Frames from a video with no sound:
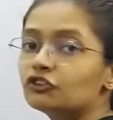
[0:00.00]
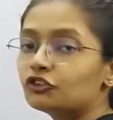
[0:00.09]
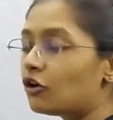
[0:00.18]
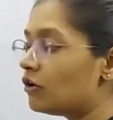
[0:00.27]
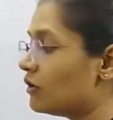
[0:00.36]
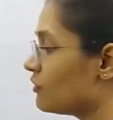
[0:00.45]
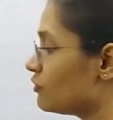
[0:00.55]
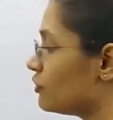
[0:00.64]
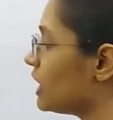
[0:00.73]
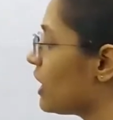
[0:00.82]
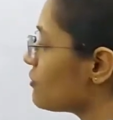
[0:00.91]
So
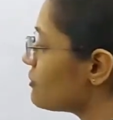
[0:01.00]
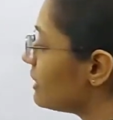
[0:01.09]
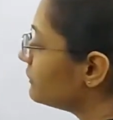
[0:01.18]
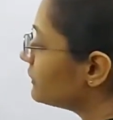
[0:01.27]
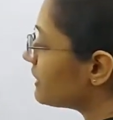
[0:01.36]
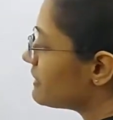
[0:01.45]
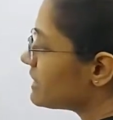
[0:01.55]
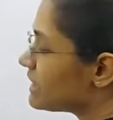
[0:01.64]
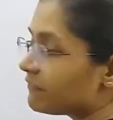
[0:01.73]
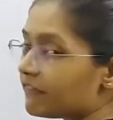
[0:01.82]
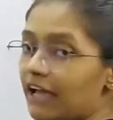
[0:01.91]

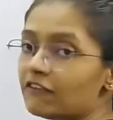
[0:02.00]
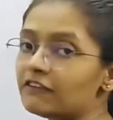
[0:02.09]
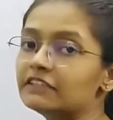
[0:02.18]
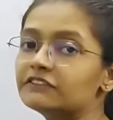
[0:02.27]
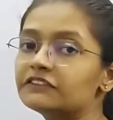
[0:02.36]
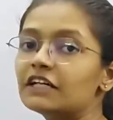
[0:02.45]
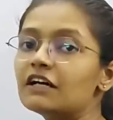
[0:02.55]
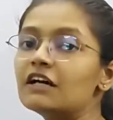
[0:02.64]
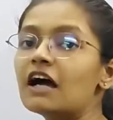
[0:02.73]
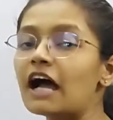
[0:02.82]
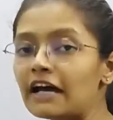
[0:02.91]
375 is the
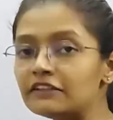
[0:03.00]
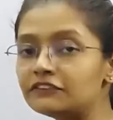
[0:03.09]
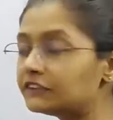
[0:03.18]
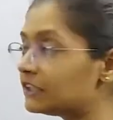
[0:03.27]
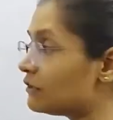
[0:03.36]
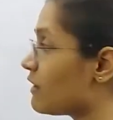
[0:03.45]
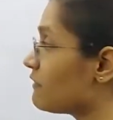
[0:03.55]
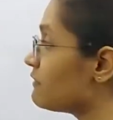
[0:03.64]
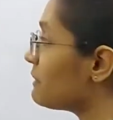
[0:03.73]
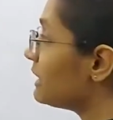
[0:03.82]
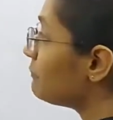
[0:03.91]
answer
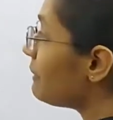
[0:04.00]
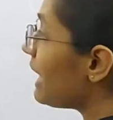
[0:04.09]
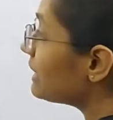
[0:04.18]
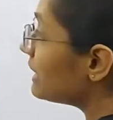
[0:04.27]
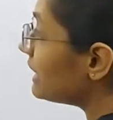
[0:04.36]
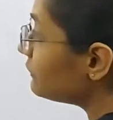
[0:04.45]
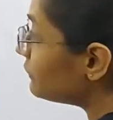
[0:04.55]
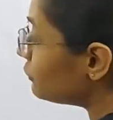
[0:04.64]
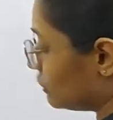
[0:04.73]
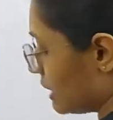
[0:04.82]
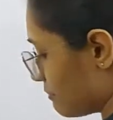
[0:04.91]
when we multiply these
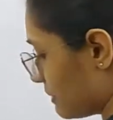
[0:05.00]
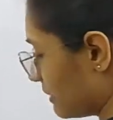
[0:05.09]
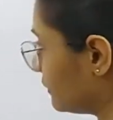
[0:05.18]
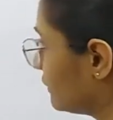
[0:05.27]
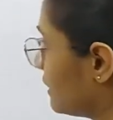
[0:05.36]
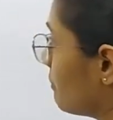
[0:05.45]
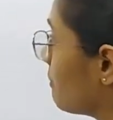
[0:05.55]
two numbers.